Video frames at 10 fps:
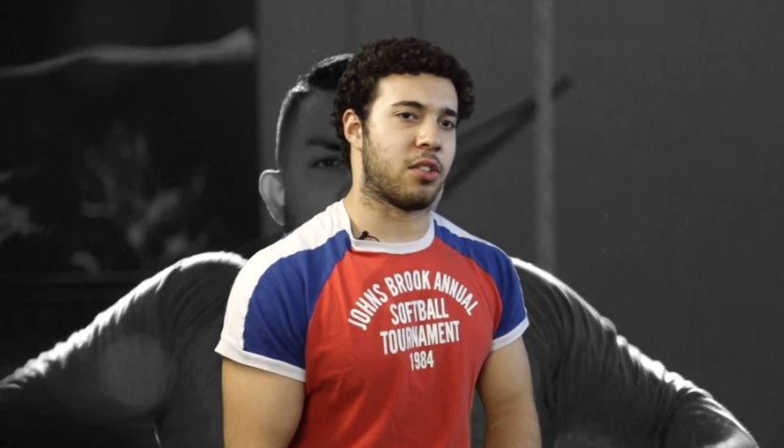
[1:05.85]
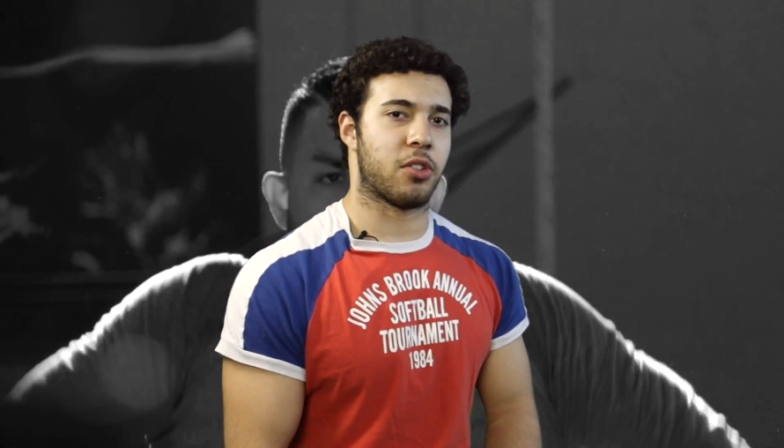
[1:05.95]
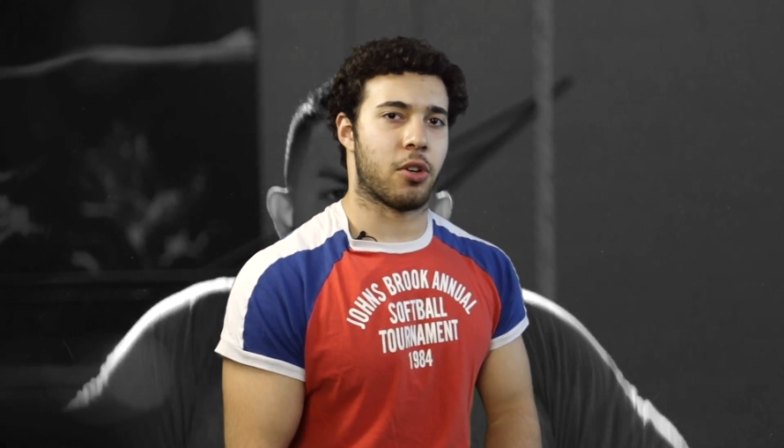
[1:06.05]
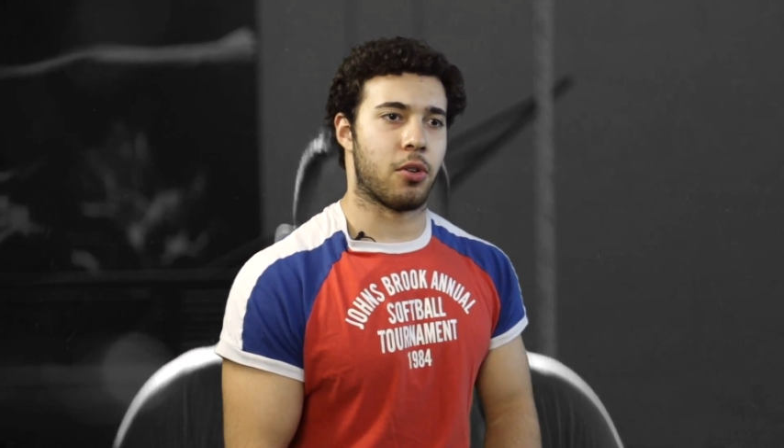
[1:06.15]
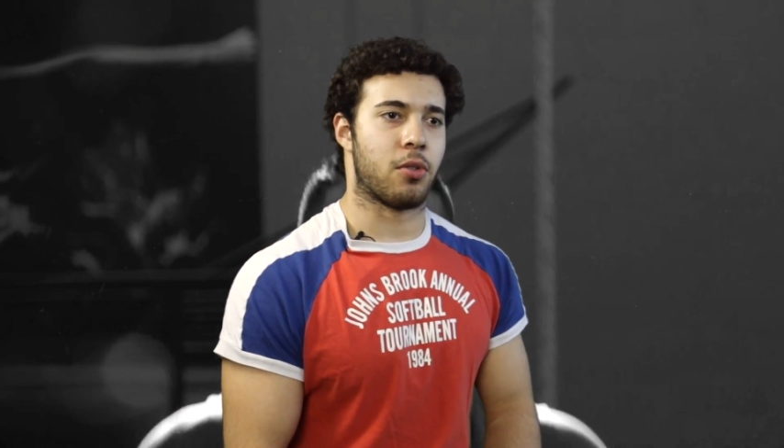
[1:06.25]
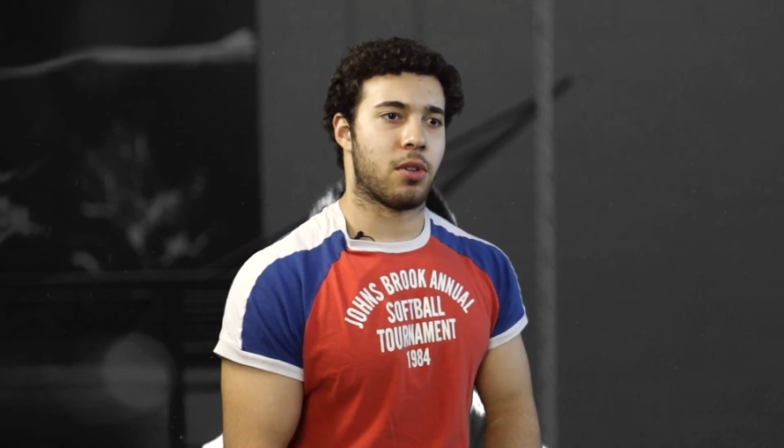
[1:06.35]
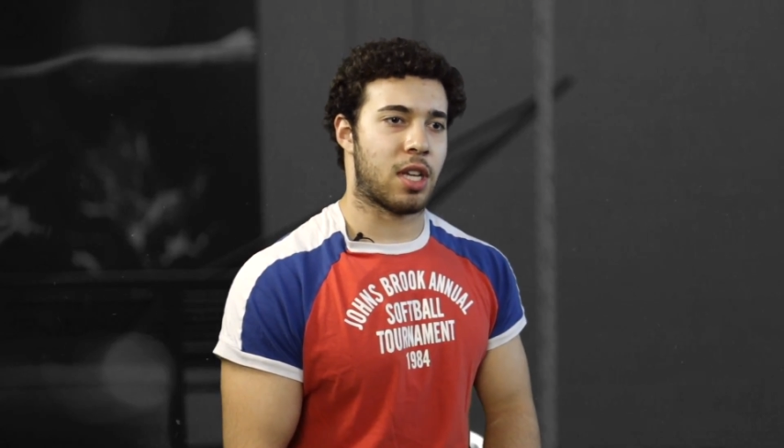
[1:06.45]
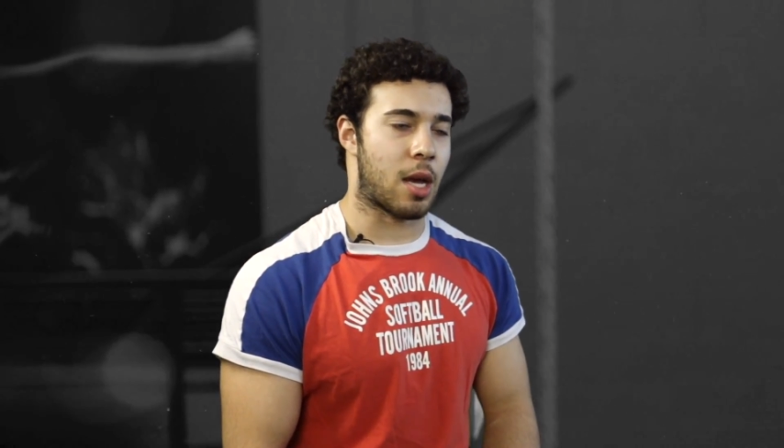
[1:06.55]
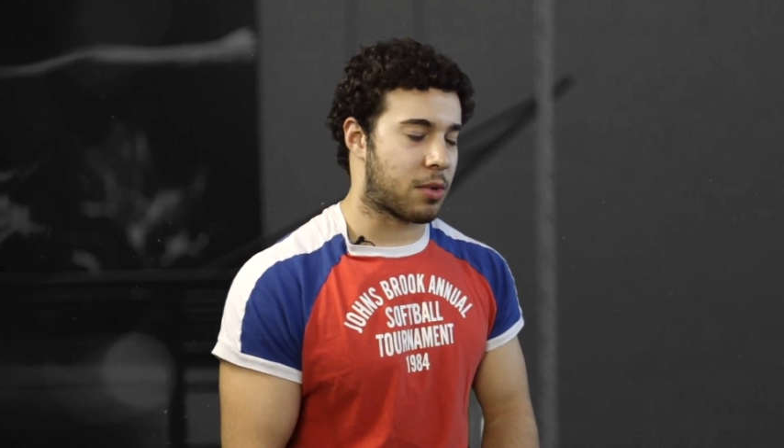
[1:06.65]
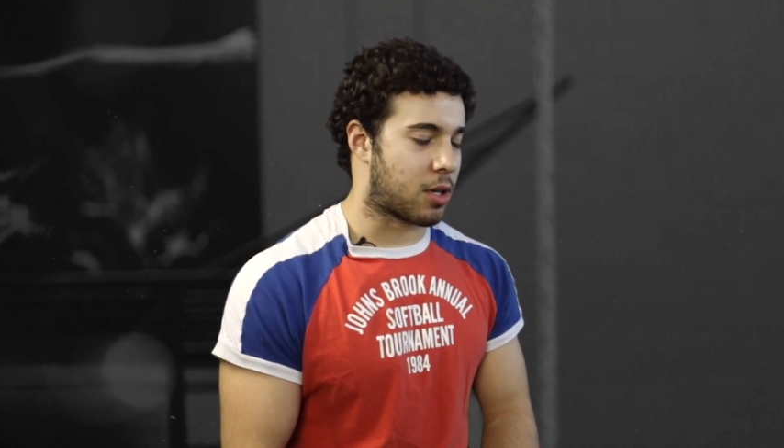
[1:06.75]
so
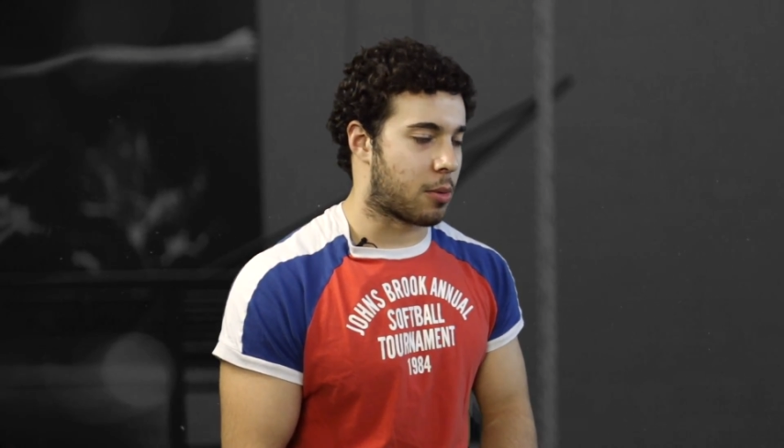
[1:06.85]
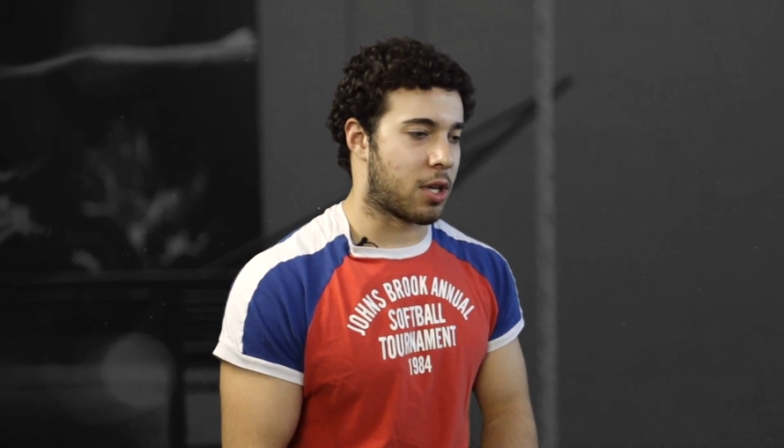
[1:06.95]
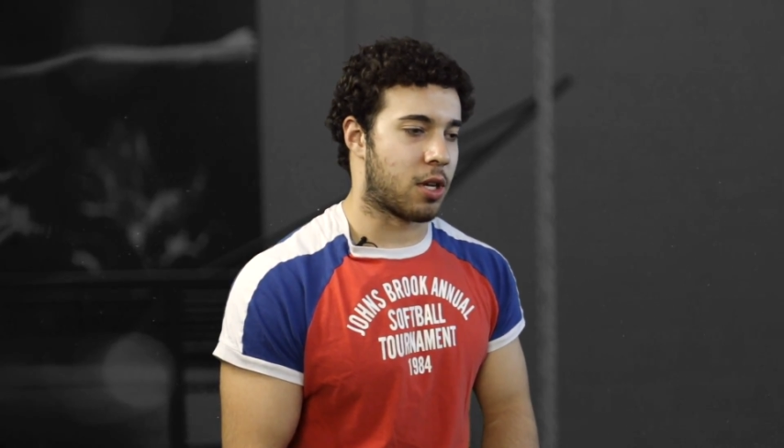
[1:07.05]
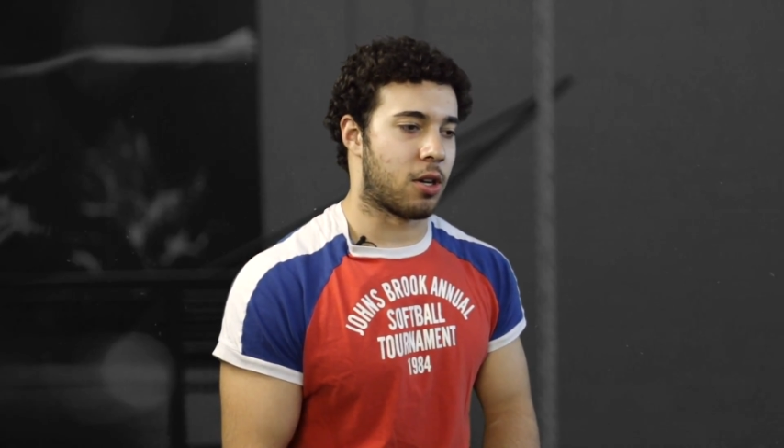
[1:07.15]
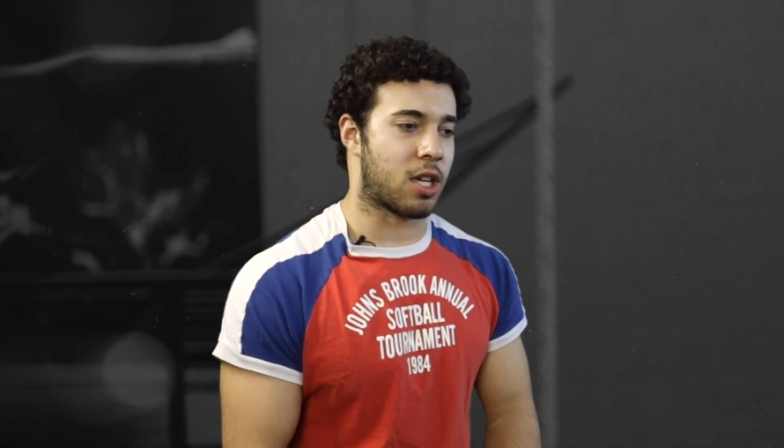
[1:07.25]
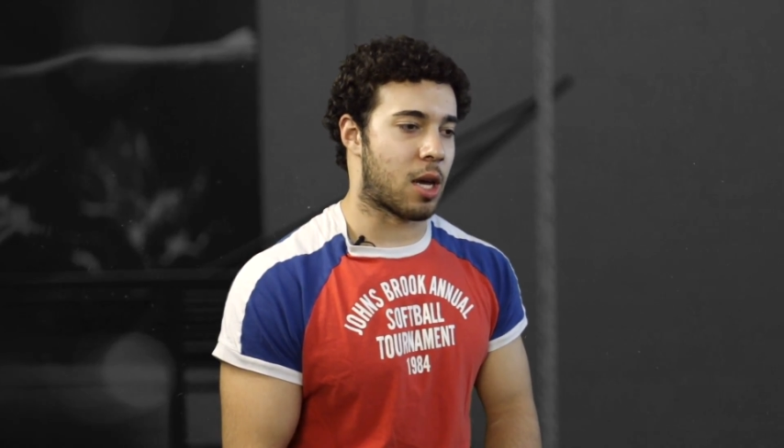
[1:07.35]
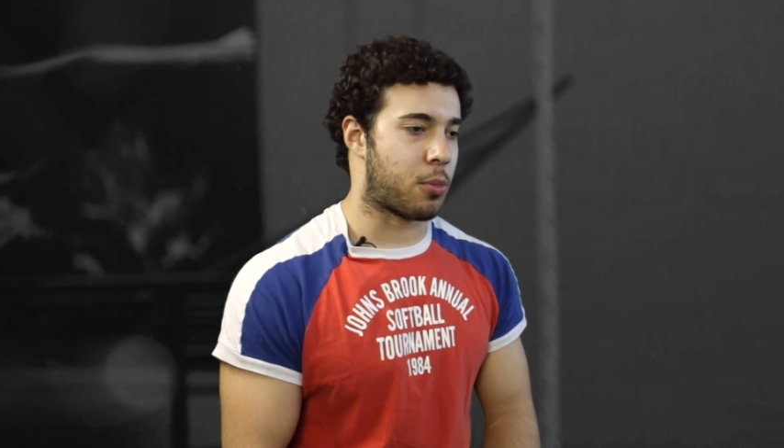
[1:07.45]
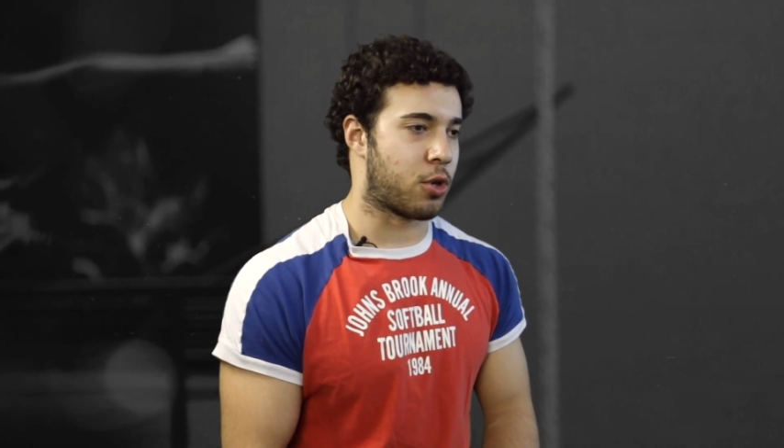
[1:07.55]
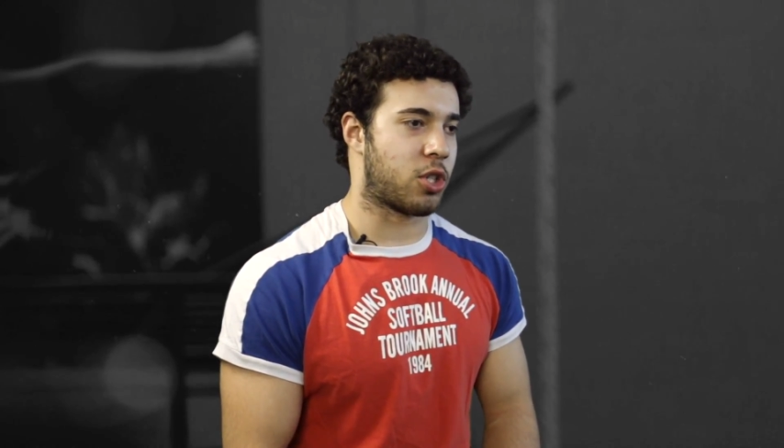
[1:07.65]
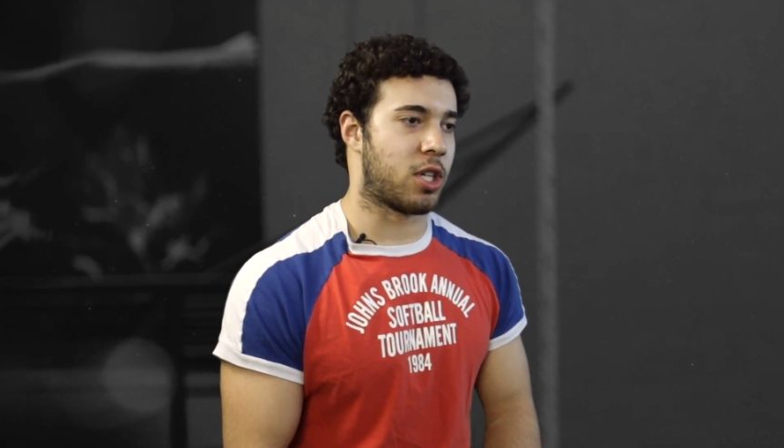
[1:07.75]
kept coming here, kept
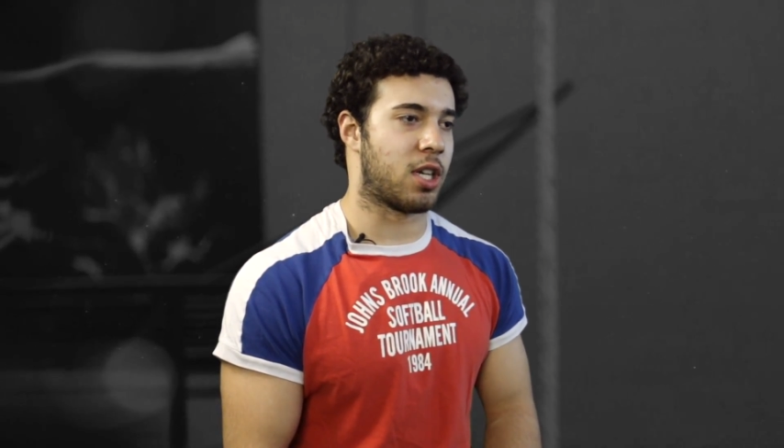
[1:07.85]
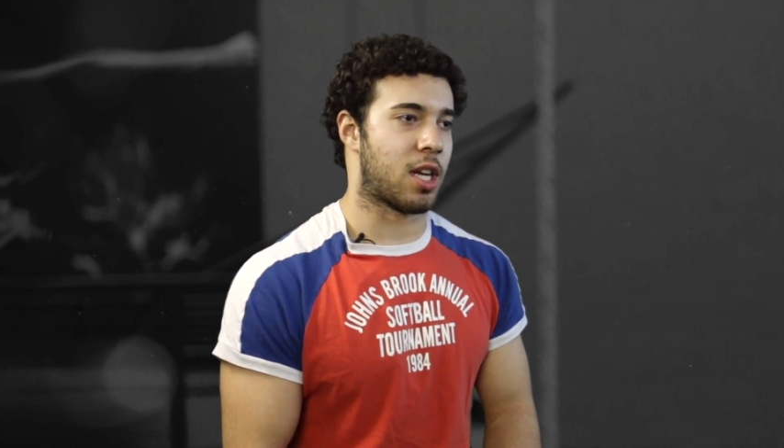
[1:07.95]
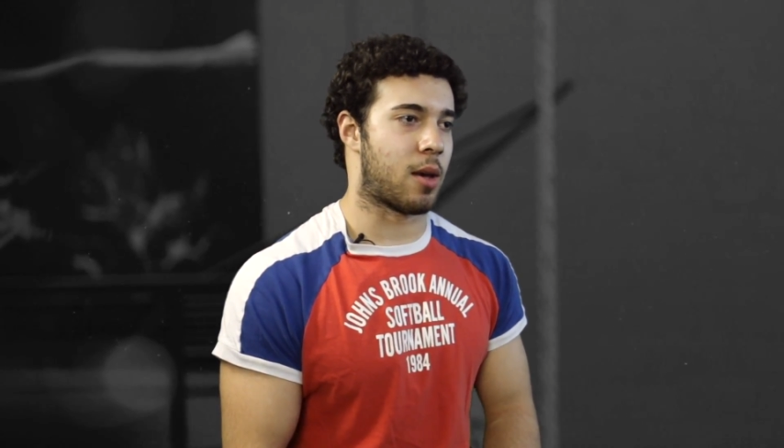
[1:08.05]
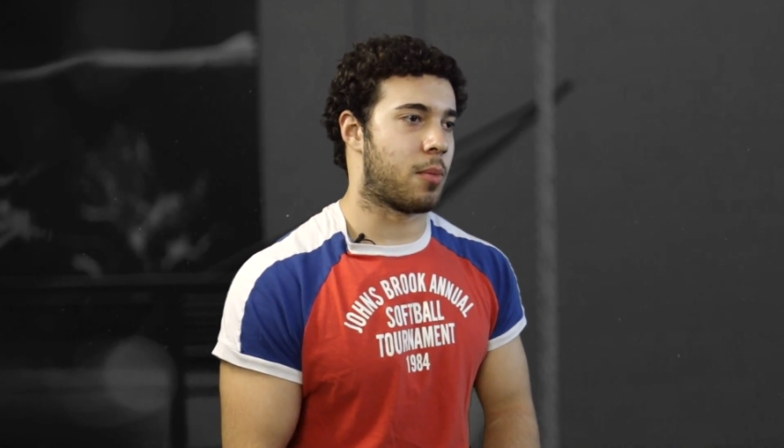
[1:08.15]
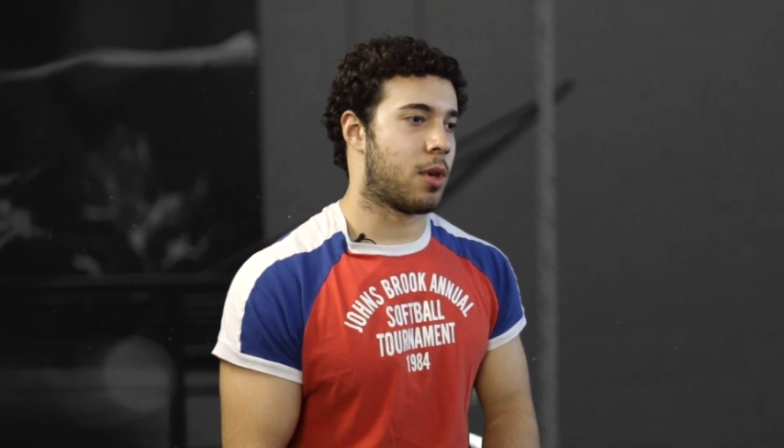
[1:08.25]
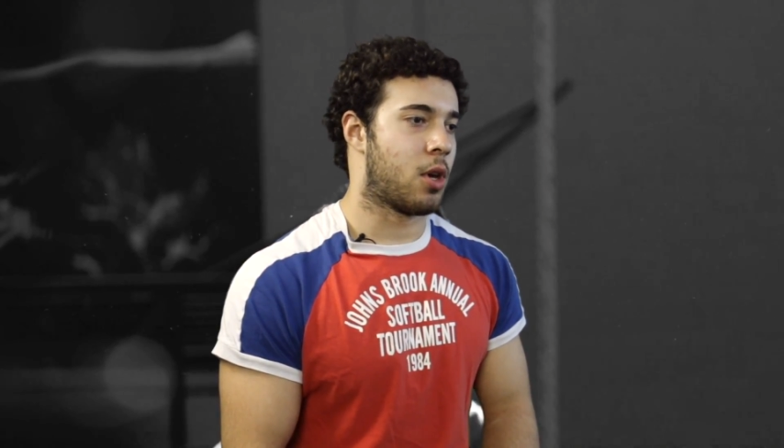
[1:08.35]
pushing, kept